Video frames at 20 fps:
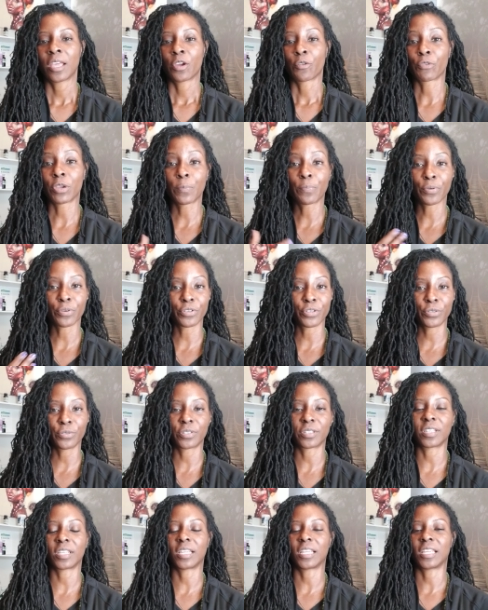
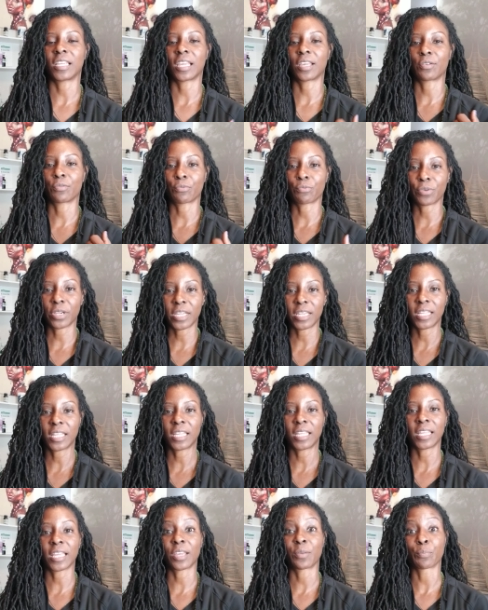reproducing and
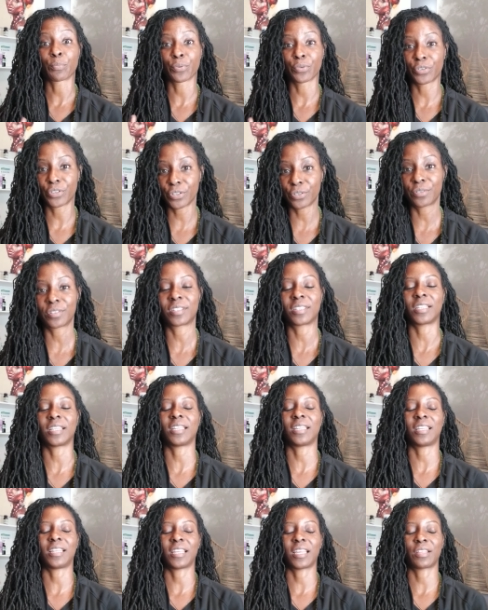reading and
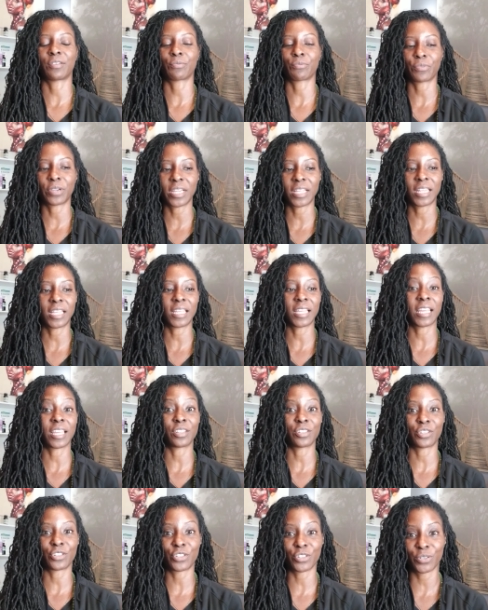producing and reading
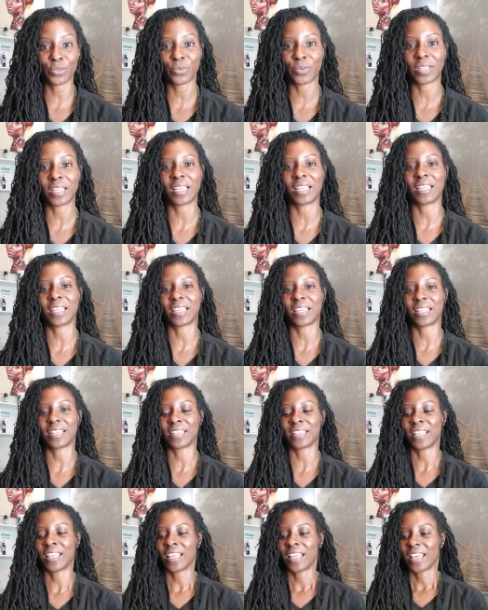and doing
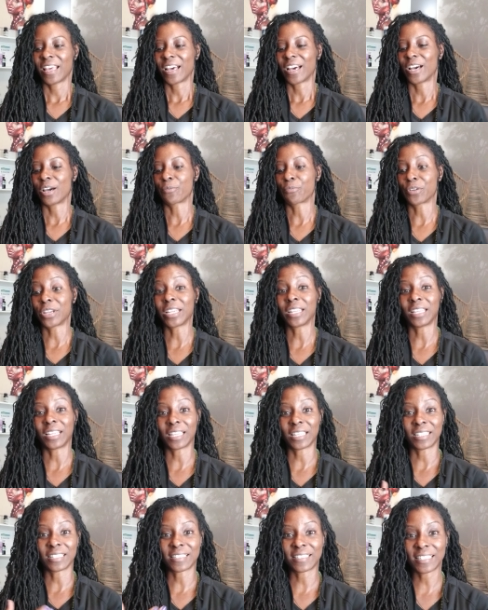and uh,
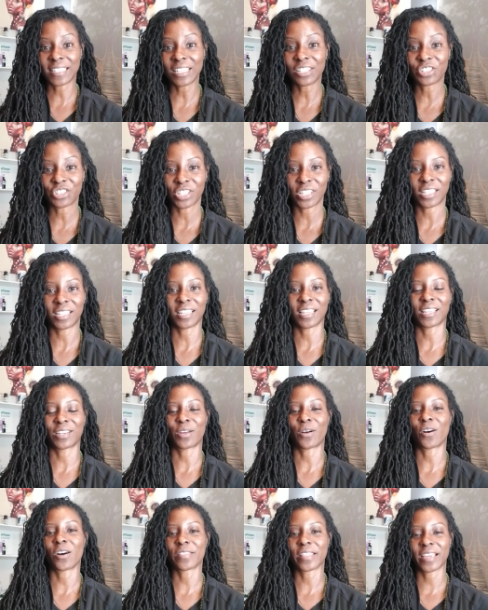reading and teaching and
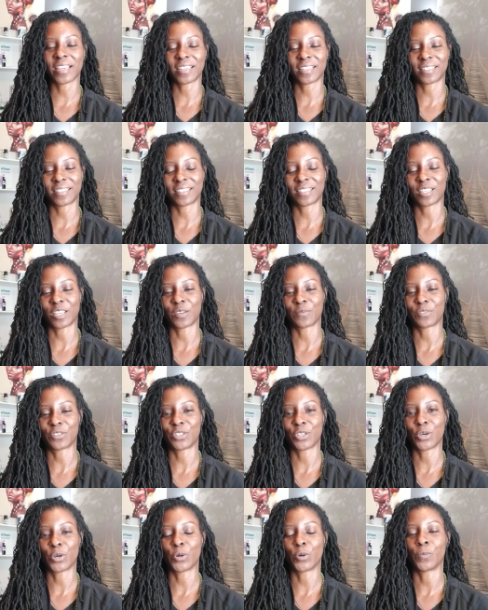all that good stuff.
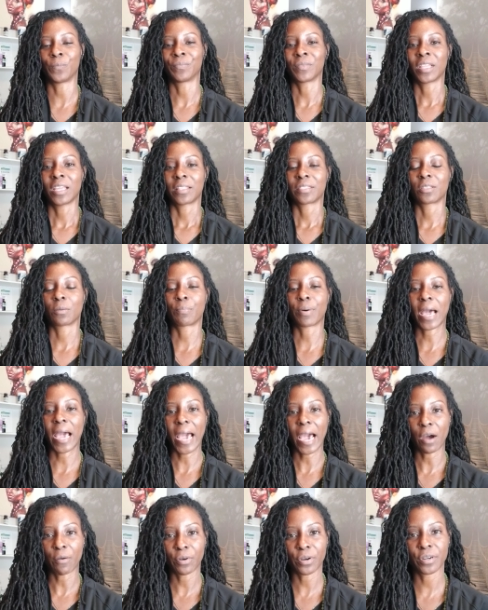So the
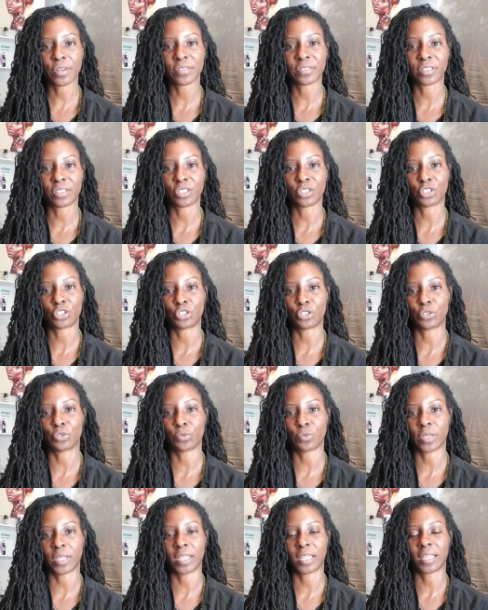power is in the
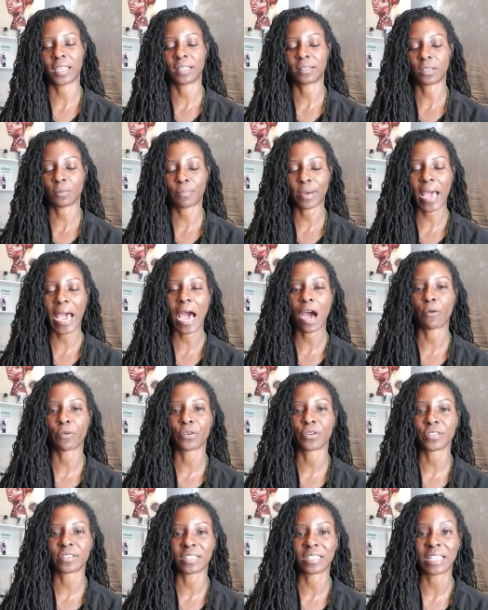doing. The
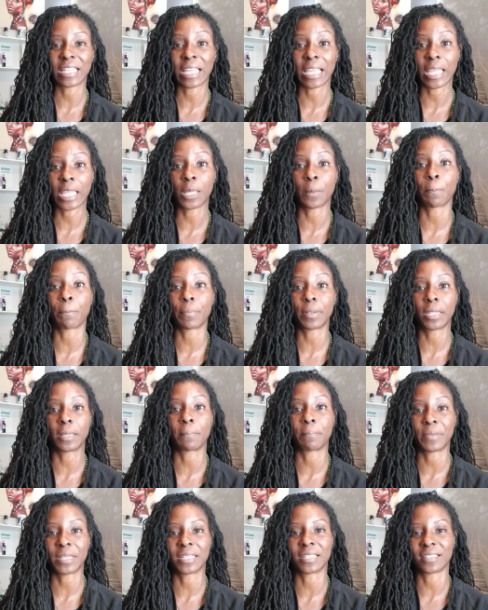power is in the
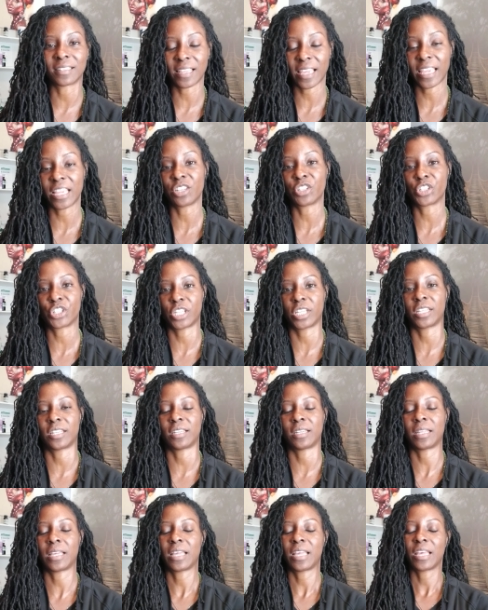
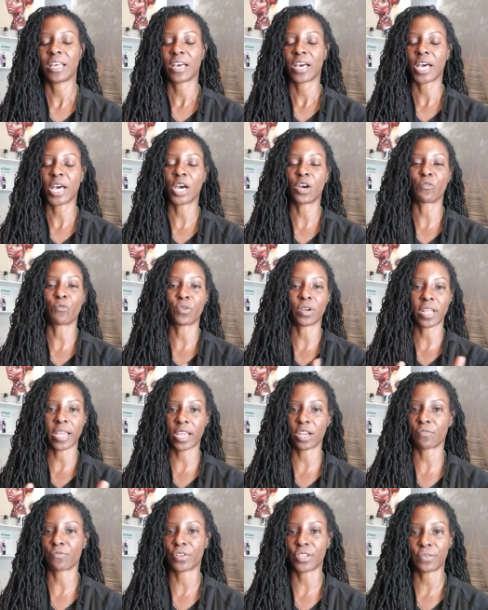implementation of
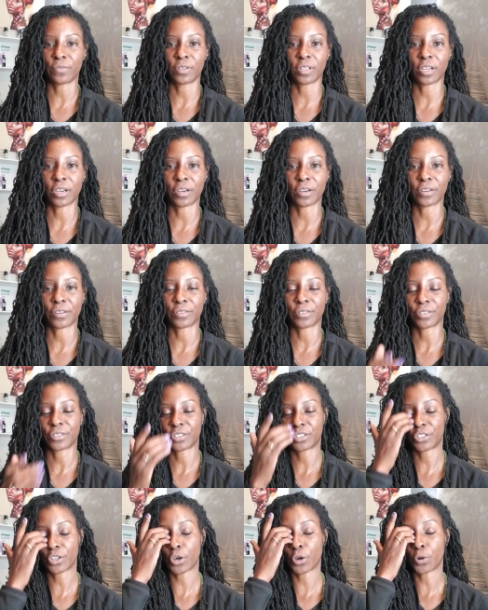whatever you learn.
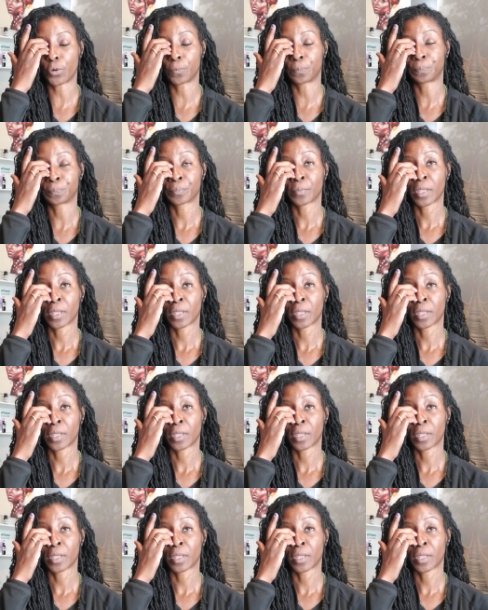So